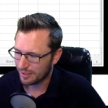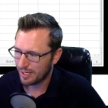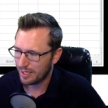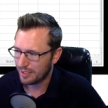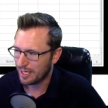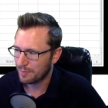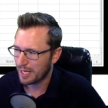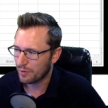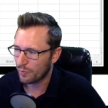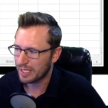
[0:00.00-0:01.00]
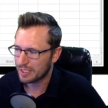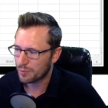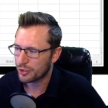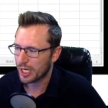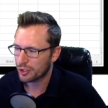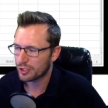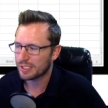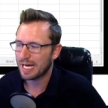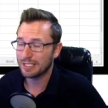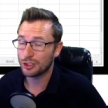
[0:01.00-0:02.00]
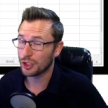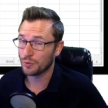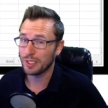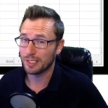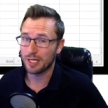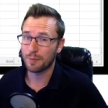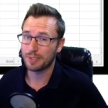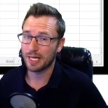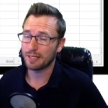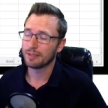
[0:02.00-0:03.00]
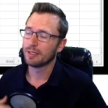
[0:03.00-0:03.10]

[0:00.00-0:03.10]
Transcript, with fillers: and, and by the way, these projections I do need to update.